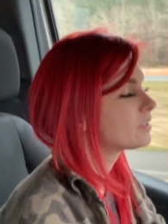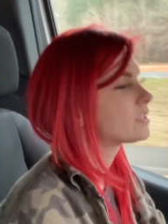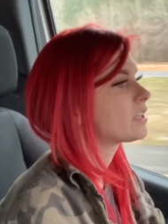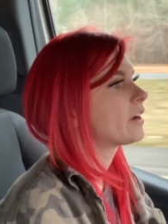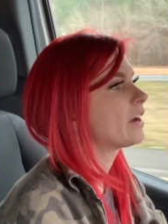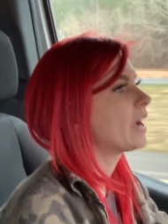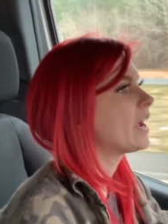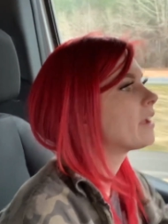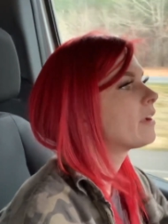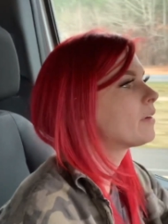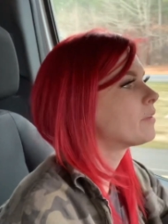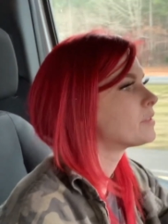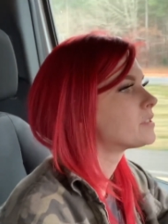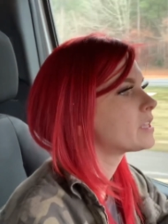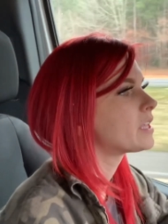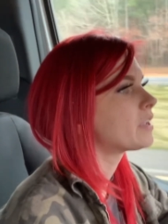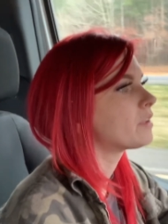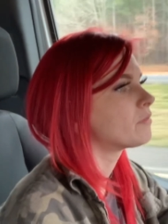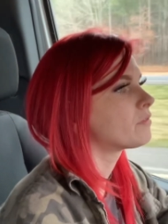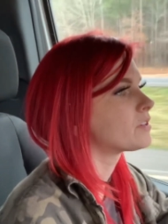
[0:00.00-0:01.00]
Sorry, I, I was
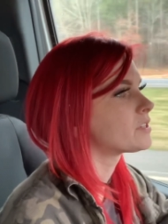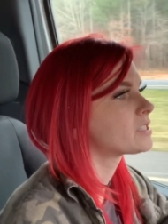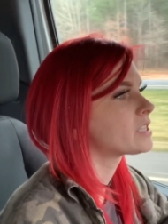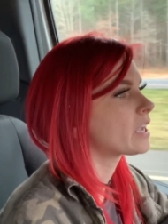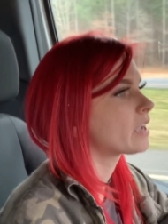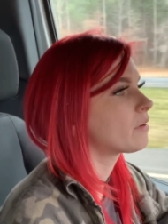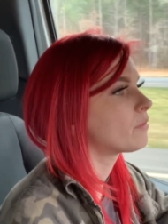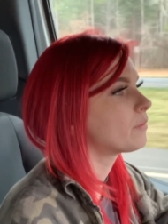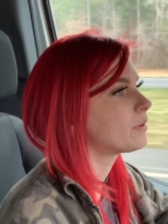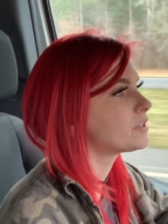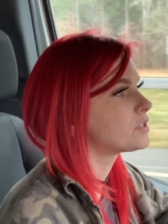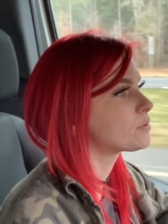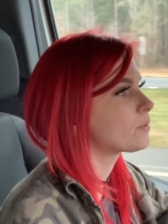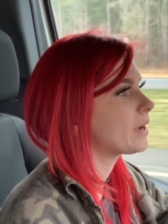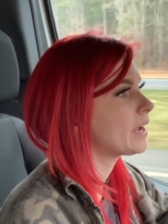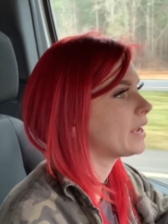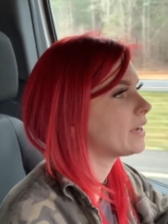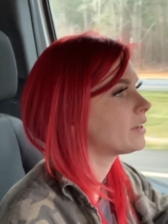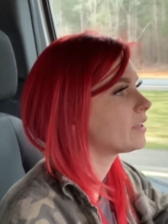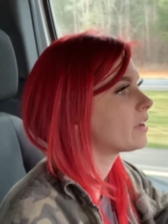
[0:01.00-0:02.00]
thinking for a second which way
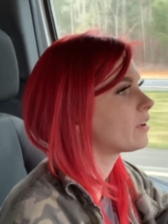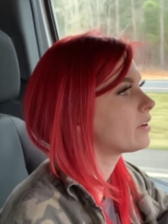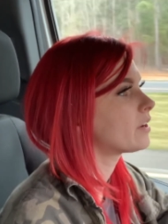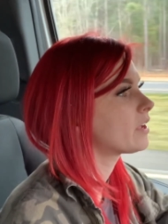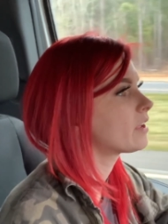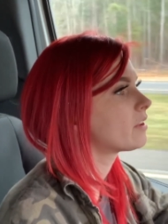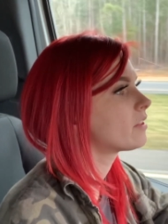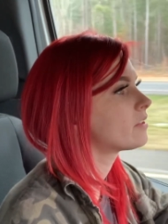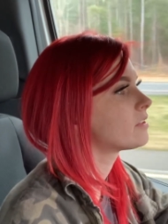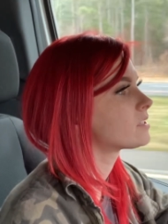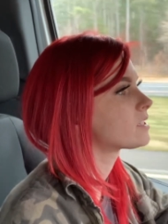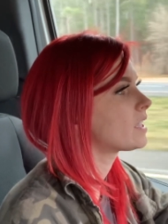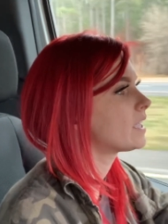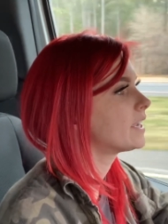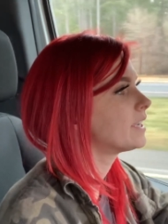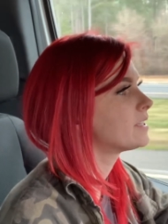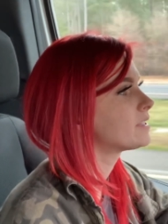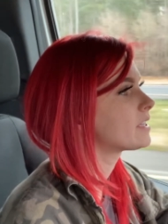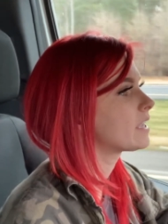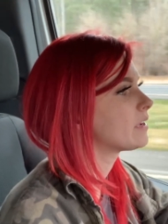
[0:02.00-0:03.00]
I had to go to get to this
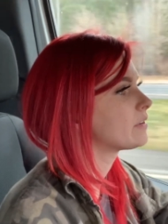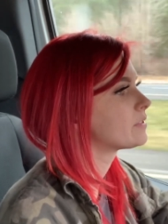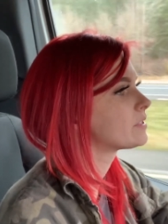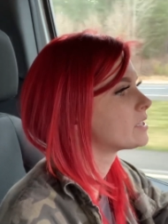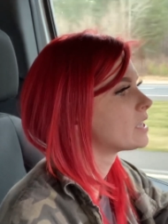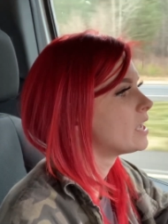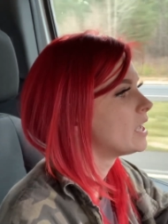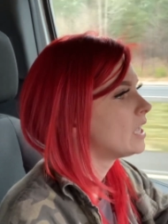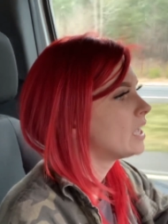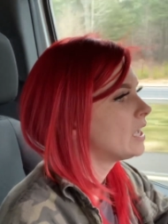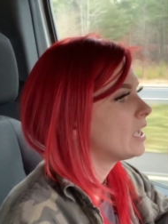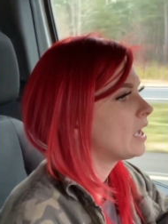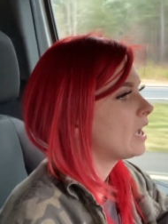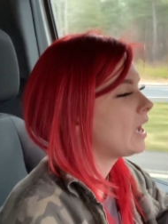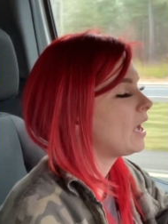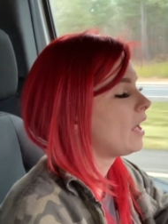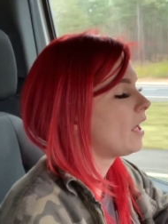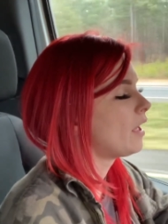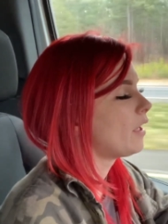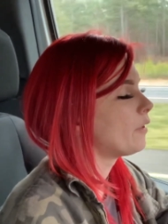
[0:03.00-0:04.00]
client's house.
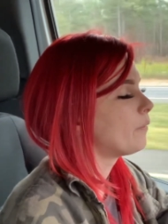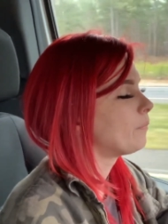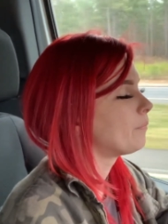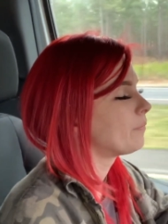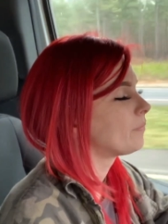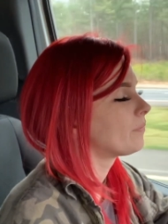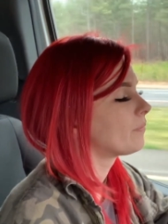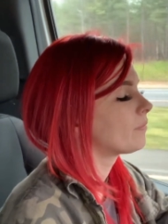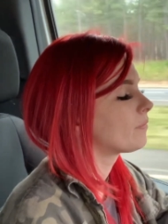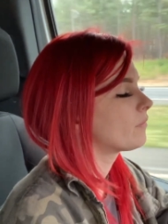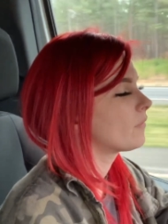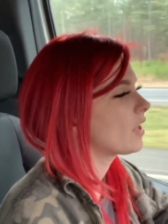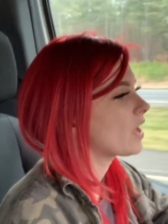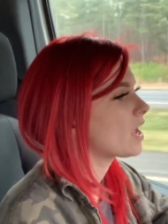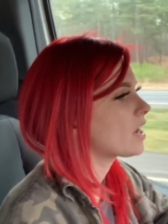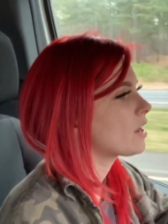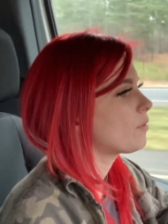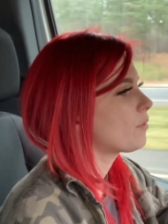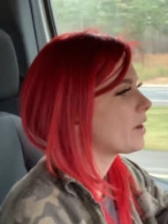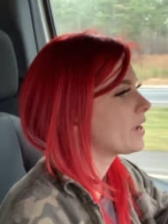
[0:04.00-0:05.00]
Um,
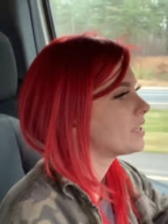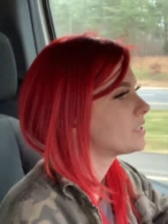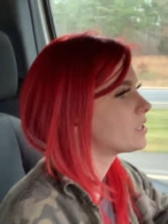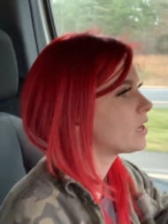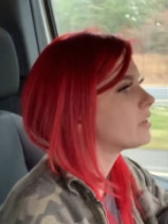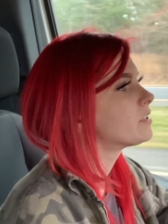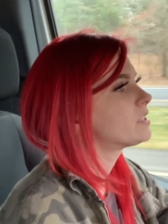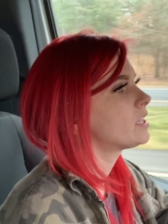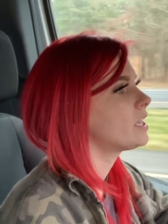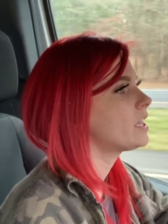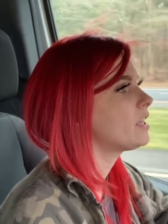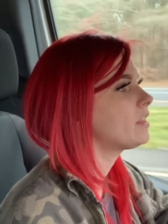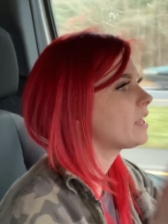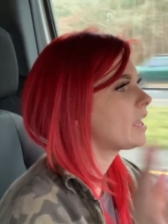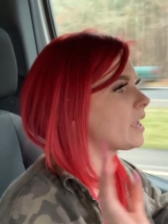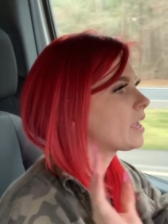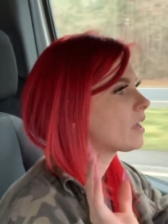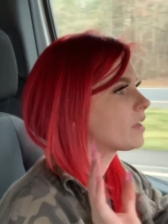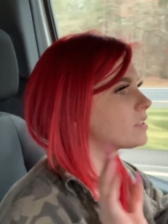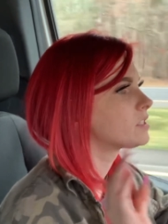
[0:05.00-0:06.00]
anyway, so I was thinking
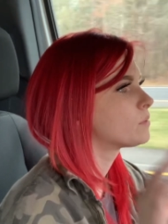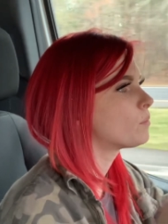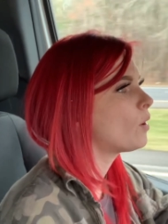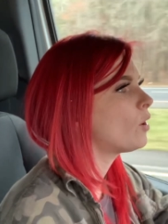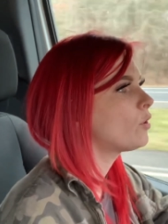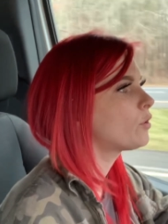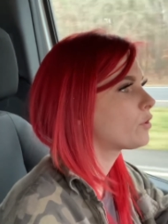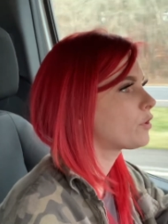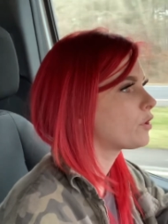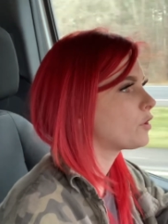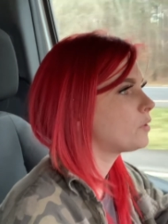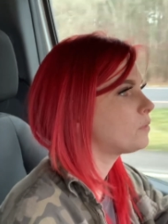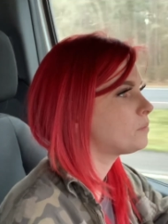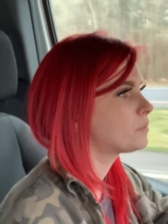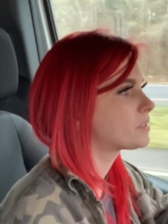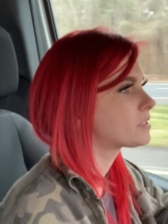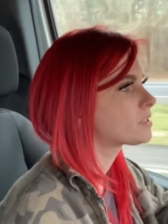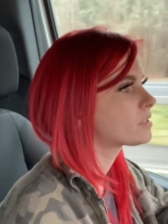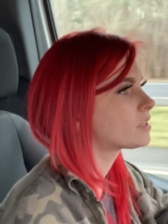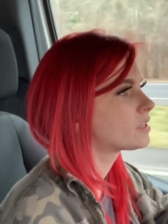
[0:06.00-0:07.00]
like small
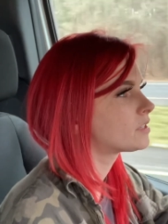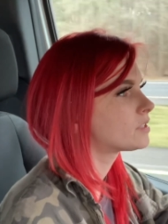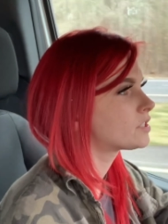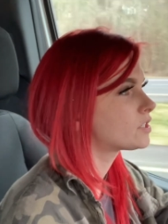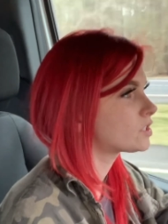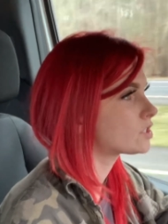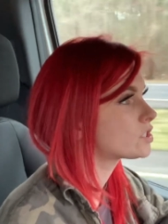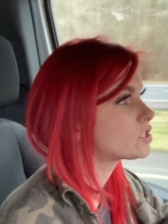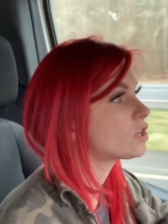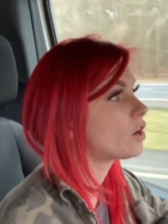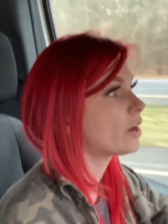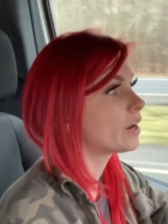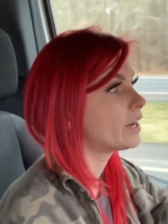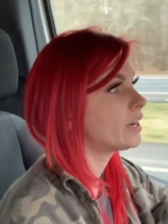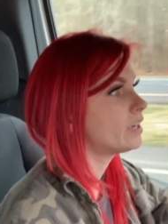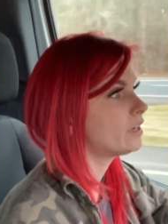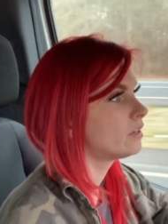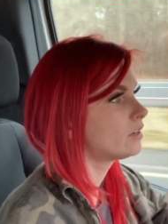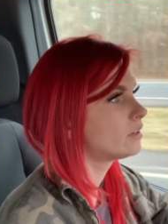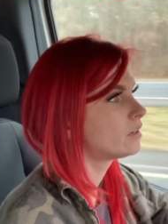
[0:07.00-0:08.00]
groups to start.